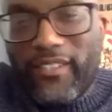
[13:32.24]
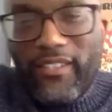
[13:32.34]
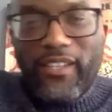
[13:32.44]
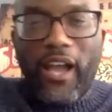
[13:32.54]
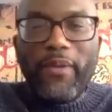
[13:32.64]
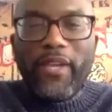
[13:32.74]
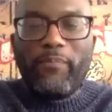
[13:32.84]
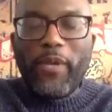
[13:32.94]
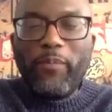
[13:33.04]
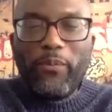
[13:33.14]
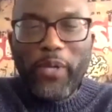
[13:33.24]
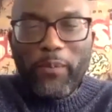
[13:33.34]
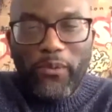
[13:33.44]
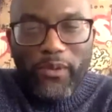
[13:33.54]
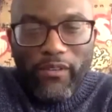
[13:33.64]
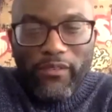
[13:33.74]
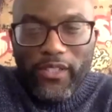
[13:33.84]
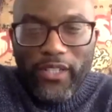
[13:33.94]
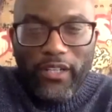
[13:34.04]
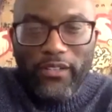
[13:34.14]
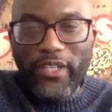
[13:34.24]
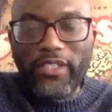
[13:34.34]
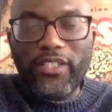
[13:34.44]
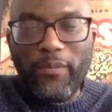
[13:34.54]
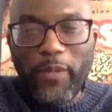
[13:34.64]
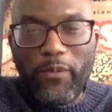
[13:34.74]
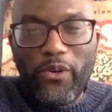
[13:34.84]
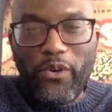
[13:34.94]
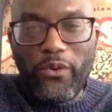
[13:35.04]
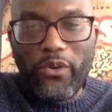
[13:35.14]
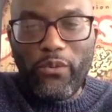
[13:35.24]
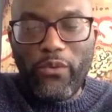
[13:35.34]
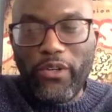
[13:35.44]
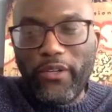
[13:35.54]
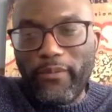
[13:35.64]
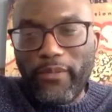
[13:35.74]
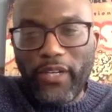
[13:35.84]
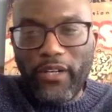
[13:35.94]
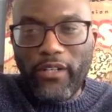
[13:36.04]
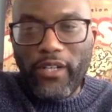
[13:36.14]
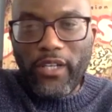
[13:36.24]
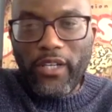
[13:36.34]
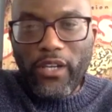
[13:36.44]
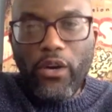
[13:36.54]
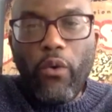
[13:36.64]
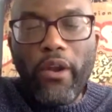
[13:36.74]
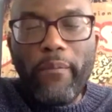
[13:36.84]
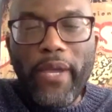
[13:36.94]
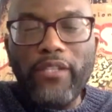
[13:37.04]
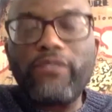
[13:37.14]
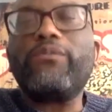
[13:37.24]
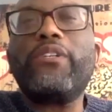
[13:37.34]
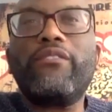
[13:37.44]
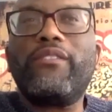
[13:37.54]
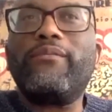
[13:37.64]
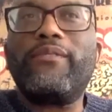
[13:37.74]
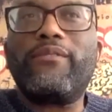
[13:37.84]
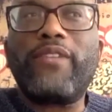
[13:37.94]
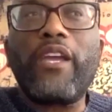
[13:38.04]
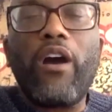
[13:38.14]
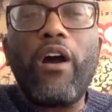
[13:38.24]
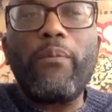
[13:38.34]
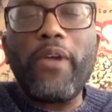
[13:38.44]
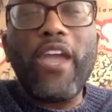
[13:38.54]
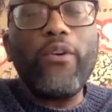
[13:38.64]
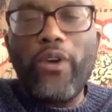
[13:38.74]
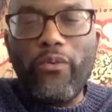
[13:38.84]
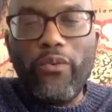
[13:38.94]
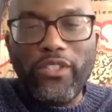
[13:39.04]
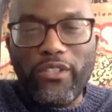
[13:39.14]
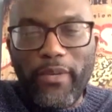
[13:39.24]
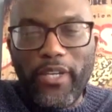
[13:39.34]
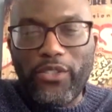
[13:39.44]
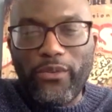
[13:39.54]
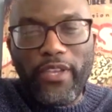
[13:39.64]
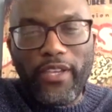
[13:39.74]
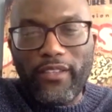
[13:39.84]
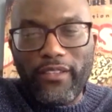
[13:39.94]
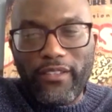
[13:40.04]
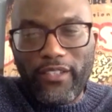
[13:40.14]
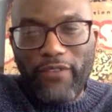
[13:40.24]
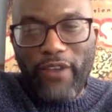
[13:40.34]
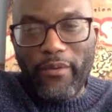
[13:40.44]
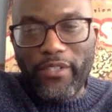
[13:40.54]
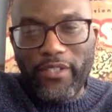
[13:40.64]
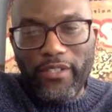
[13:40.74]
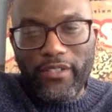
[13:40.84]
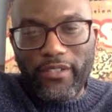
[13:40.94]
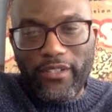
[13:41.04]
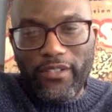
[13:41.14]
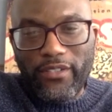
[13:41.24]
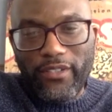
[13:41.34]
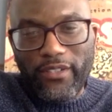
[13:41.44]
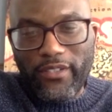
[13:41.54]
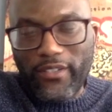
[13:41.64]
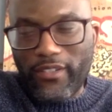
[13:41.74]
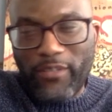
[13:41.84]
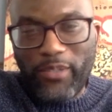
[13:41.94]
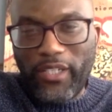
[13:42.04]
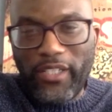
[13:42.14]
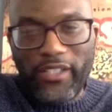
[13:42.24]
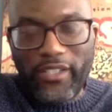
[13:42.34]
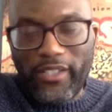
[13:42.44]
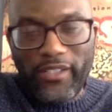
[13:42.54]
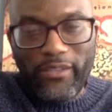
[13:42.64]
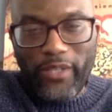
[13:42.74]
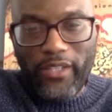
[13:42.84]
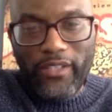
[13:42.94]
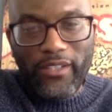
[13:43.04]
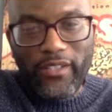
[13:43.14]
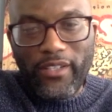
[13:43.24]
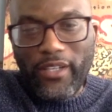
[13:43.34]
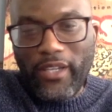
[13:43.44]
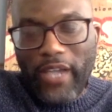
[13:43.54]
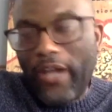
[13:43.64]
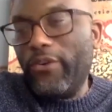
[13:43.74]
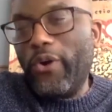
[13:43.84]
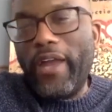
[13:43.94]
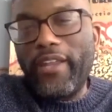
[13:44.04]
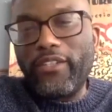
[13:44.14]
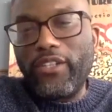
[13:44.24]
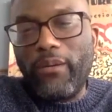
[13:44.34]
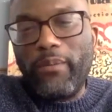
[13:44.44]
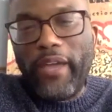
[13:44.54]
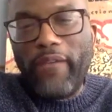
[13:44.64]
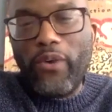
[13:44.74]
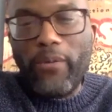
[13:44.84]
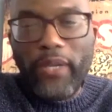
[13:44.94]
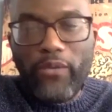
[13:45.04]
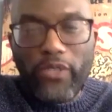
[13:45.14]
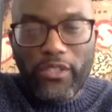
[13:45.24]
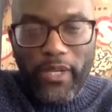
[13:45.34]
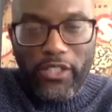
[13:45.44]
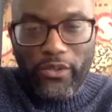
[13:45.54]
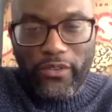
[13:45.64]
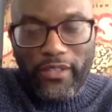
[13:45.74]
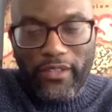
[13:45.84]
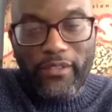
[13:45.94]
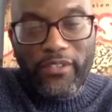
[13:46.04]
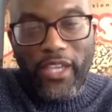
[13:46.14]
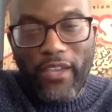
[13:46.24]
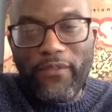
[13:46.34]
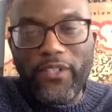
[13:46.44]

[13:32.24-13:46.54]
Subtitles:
I mean, people who, there's some people who want to, who want to make, everyone wants to make sure that this virus is completely done with. I don't know how to, but everyone wants to make sure that they're safe,